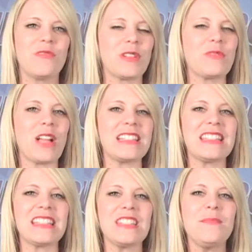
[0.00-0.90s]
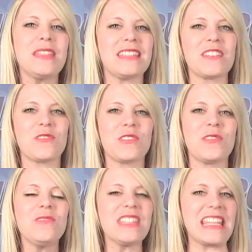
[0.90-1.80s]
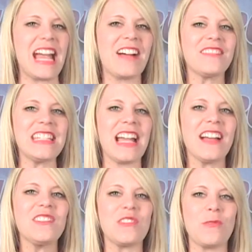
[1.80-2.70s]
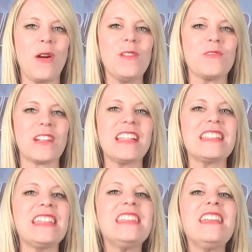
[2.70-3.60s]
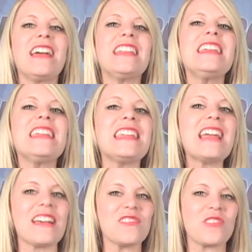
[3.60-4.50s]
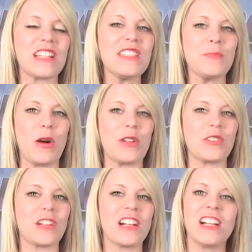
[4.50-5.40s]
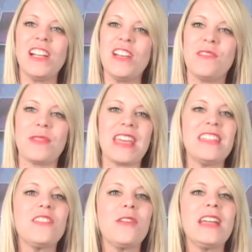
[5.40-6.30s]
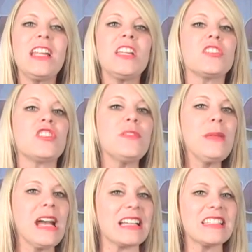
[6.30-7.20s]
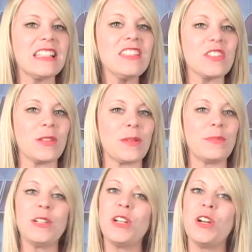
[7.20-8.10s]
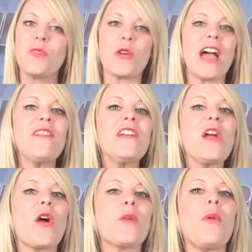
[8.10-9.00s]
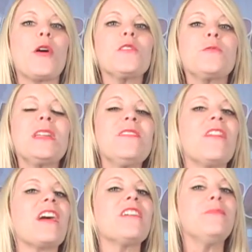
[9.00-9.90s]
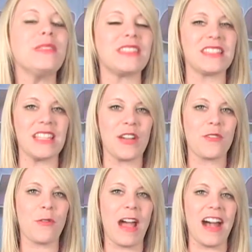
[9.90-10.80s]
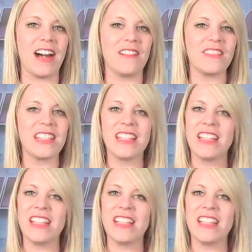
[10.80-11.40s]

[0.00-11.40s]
Free Flight Systems has introduced the FTX 200 1090 ES transponder with integrated GPS system for FAR Part 25 business aircraft.